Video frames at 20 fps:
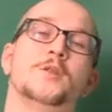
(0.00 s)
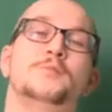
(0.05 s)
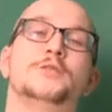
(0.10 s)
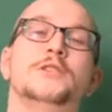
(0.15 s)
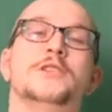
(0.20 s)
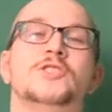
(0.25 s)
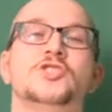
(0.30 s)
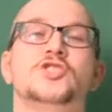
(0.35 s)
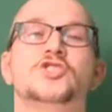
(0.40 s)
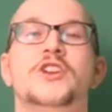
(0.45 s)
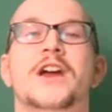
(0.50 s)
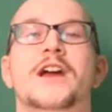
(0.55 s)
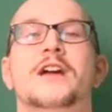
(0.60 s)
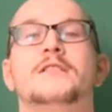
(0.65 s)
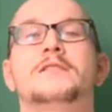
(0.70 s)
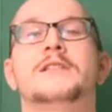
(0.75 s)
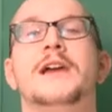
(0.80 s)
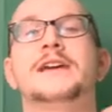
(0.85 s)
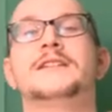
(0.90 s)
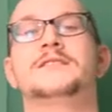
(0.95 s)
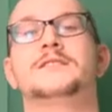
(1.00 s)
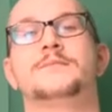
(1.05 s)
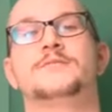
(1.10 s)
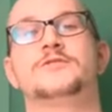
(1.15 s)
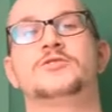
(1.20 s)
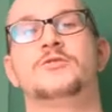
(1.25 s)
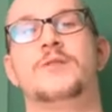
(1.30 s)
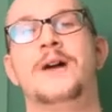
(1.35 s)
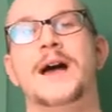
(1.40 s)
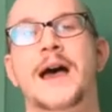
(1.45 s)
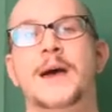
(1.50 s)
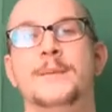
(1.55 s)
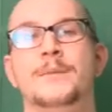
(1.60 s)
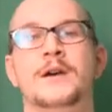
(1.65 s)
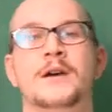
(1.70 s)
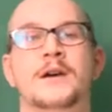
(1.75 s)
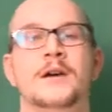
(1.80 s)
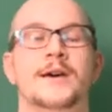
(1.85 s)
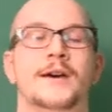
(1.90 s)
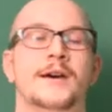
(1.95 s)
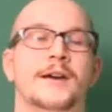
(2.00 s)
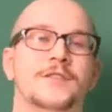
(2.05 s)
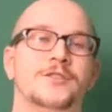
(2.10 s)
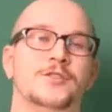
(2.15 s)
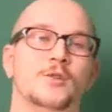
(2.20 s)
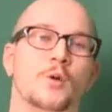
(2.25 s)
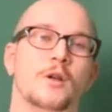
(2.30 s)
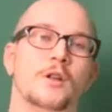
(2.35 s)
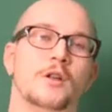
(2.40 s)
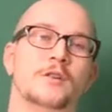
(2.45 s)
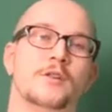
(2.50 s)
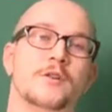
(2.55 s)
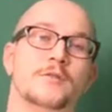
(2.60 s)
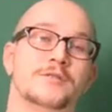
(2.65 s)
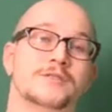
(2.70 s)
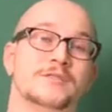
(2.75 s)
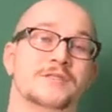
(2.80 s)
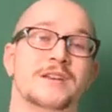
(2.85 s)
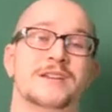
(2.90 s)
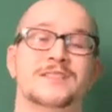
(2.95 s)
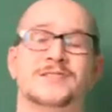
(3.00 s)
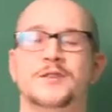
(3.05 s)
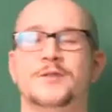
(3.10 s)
Please share, like, subscribe, do all of those things.